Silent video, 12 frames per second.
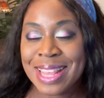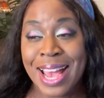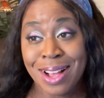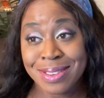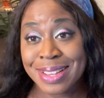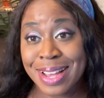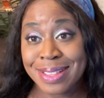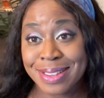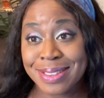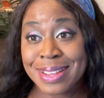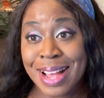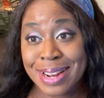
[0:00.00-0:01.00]
The outside
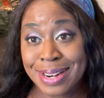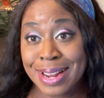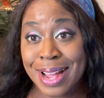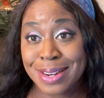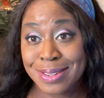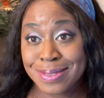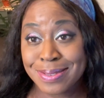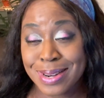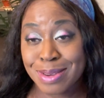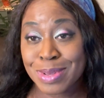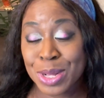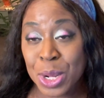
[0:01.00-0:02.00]
looks kind of
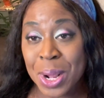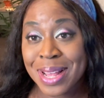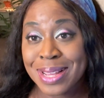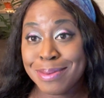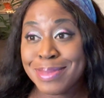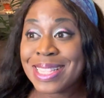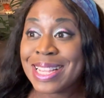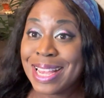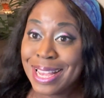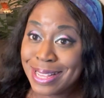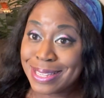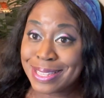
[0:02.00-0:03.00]
nondescript, but the
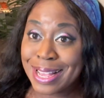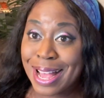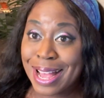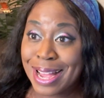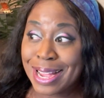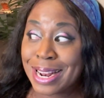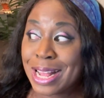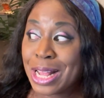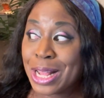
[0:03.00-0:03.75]
inside